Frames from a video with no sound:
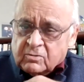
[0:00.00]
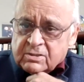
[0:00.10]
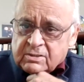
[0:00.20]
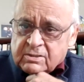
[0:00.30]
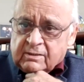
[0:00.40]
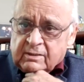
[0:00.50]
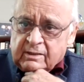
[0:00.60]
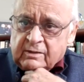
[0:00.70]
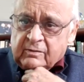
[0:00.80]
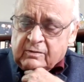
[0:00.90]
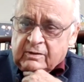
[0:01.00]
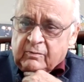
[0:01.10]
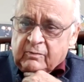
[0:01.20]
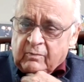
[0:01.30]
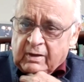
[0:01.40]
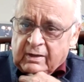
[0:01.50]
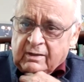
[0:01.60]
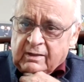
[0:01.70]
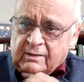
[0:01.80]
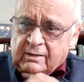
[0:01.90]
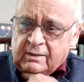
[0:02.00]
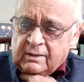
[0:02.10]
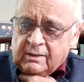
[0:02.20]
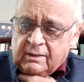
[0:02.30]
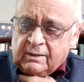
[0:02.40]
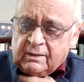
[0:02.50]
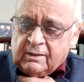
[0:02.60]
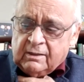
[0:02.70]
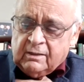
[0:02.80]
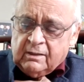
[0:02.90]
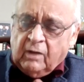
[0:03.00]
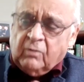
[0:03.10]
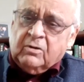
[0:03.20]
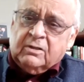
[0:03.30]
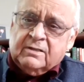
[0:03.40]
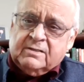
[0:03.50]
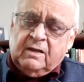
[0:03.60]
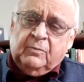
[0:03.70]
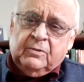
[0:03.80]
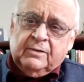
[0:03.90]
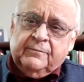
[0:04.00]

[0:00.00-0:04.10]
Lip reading: doubts in my mind that how did this happen?